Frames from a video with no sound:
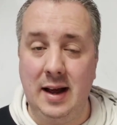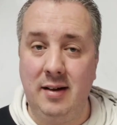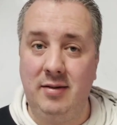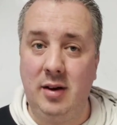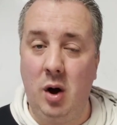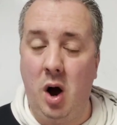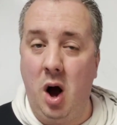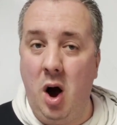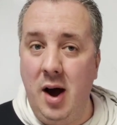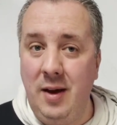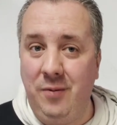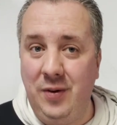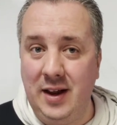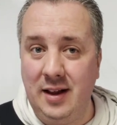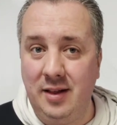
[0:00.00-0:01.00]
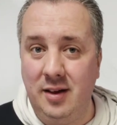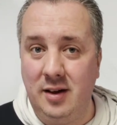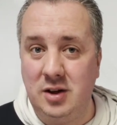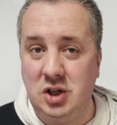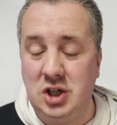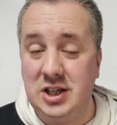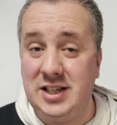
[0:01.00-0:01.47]
And so I think
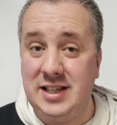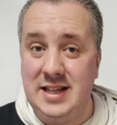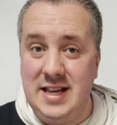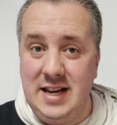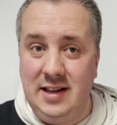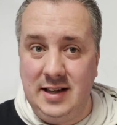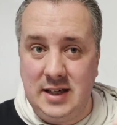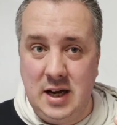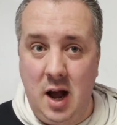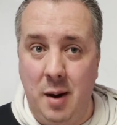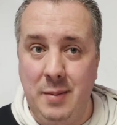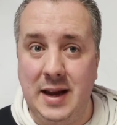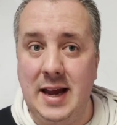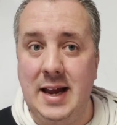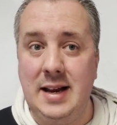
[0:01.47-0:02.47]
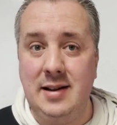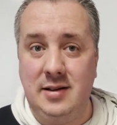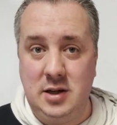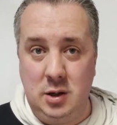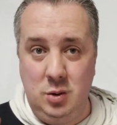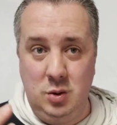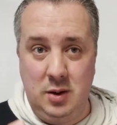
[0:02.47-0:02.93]
that just this coming
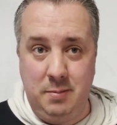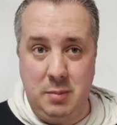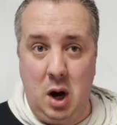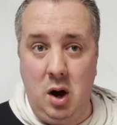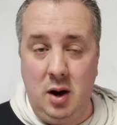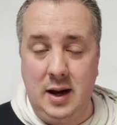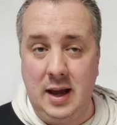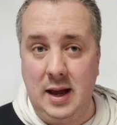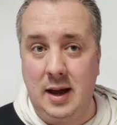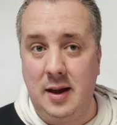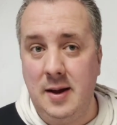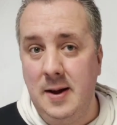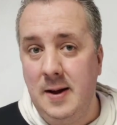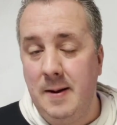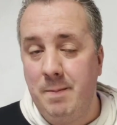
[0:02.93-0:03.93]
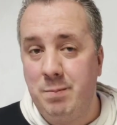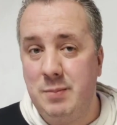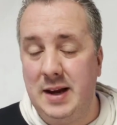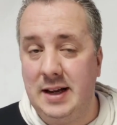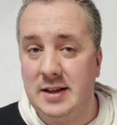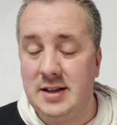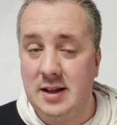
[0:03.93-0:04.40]
into the market
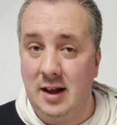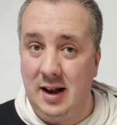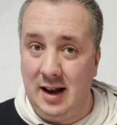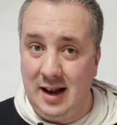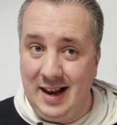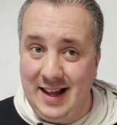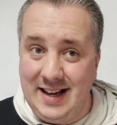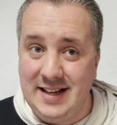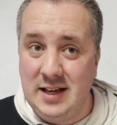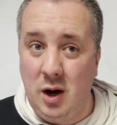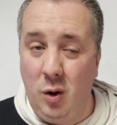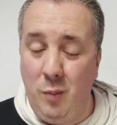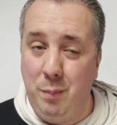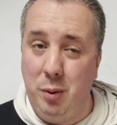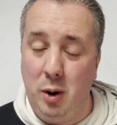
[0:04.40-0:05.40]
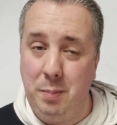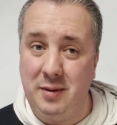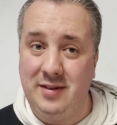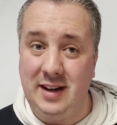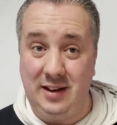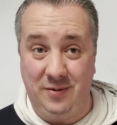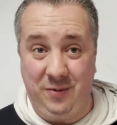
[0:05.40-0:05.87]
means that leasehold
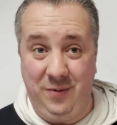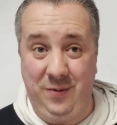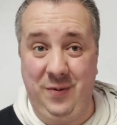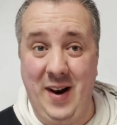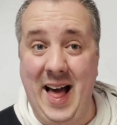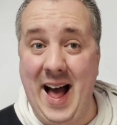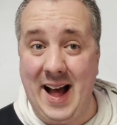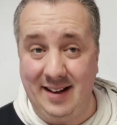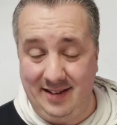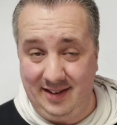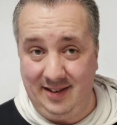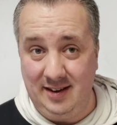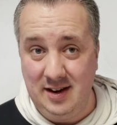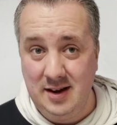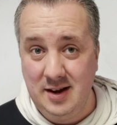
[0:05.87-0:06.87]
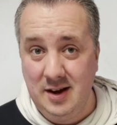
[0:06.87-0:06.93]
properties, flats,